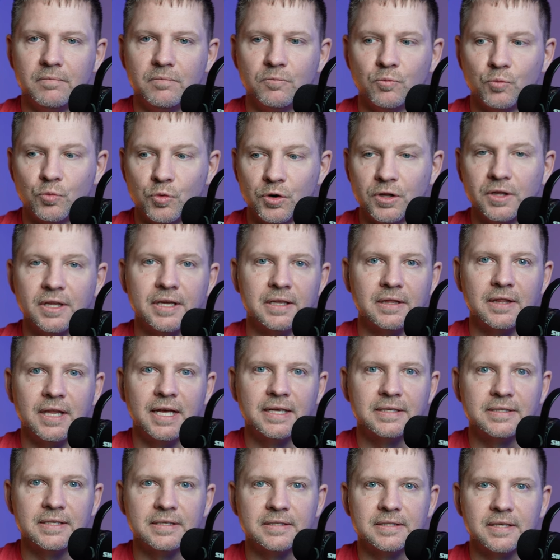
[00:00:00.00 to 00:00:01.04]
really
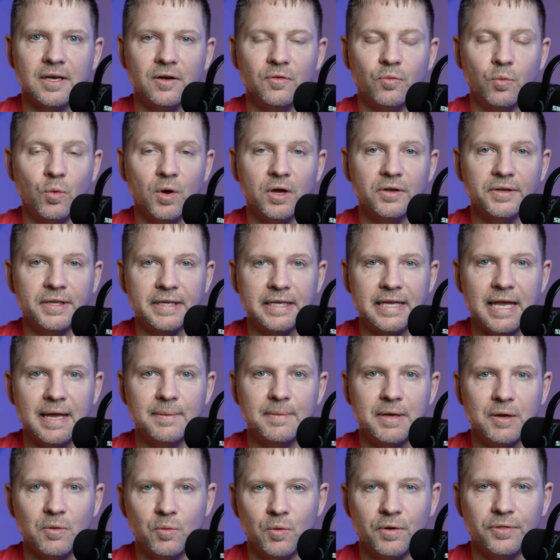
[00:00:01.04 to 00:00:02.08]
lends itself well to
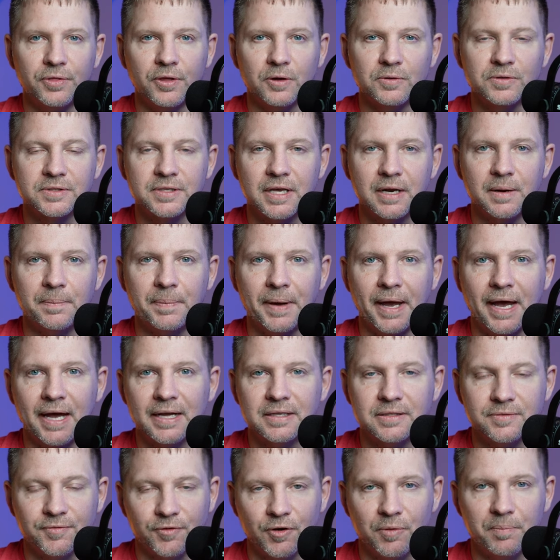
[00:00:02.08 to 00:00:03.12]
gaming with those set of
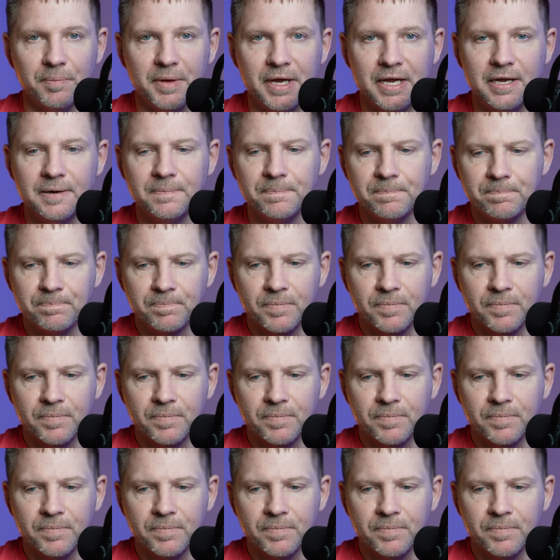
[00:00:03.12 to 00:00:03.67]
pads for me